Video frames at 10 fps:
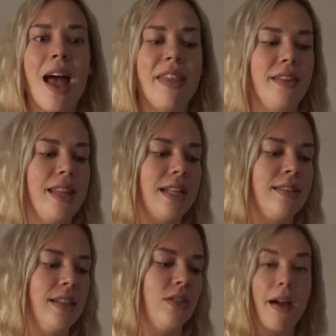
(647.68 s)
And then
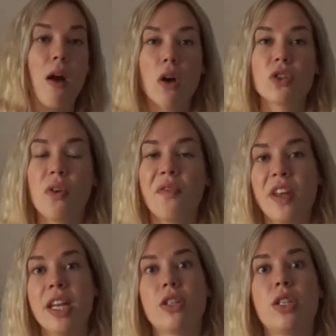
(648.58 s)
that's it. I also
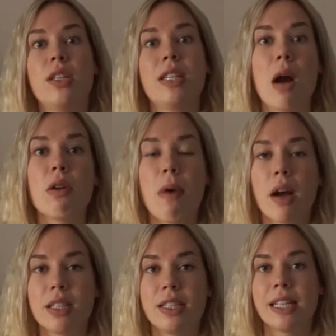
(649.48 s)
finished Down
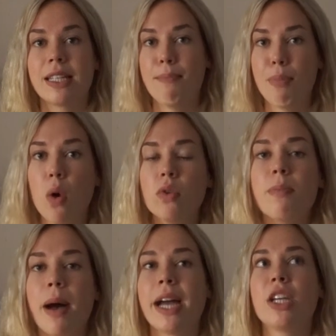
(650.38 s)
Among the Sticks and Bones
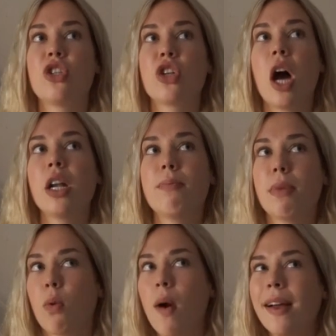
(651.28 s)
by Shannon
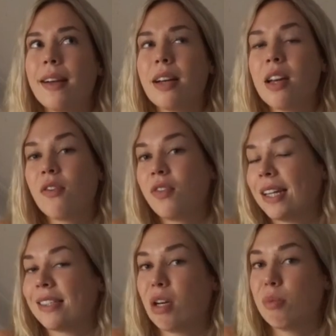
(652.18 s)
McGuire, if
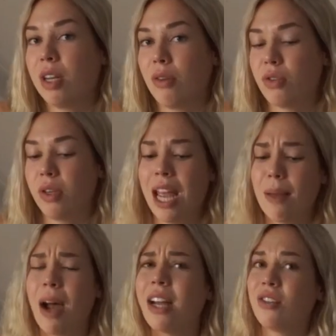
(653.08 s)
that's how you pronounce her
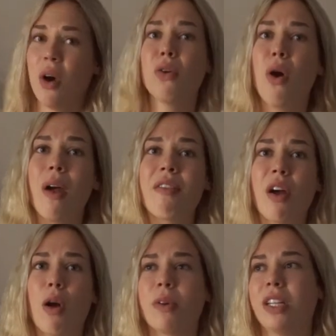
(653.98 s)
name. I don't know if
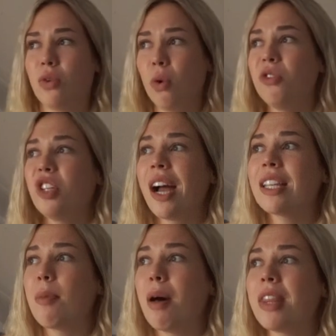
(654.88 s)
I already told you
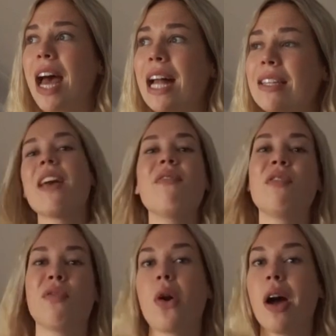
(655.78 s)
guys about that. Gave
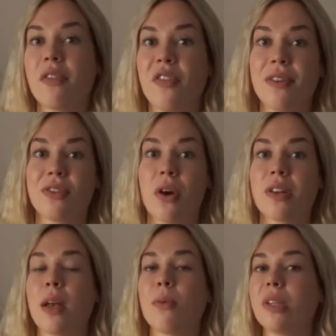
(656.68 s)
it 4 out of 5
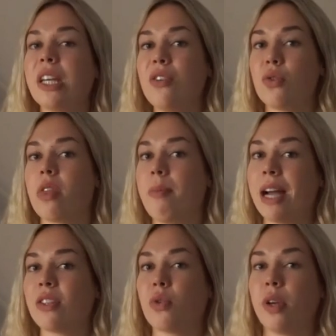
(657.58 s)
stars. I really enjoyed the
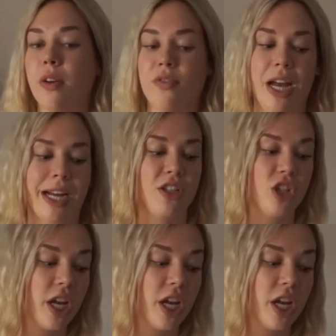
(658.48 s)
backstory of Jack and